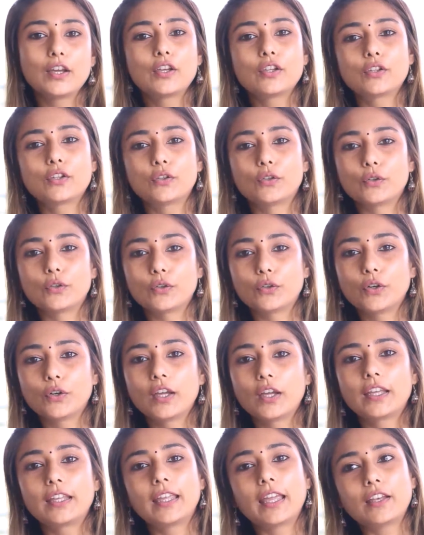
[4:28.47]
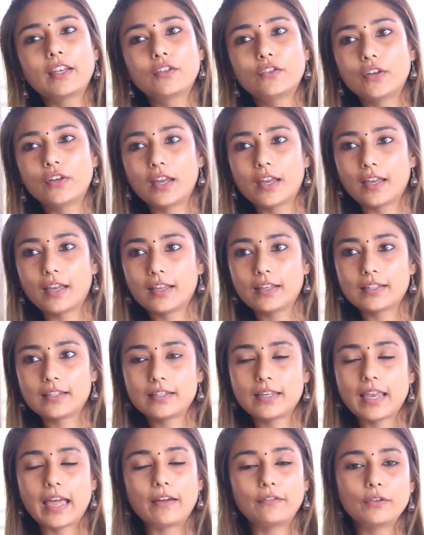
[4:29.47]
So, get
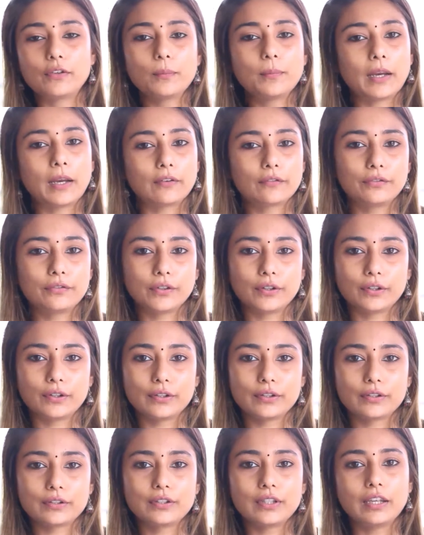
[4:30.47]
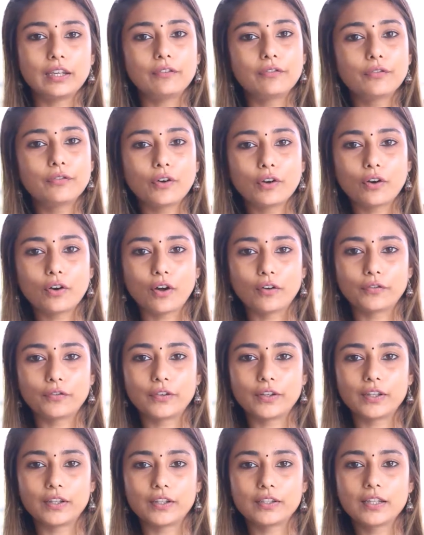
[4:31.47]
dressed, have your breakfast, leave for
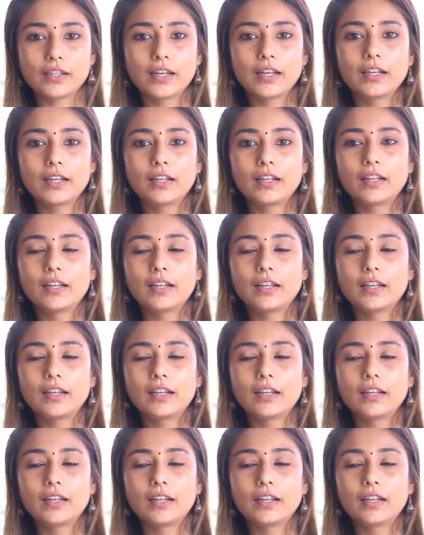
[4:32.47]
office.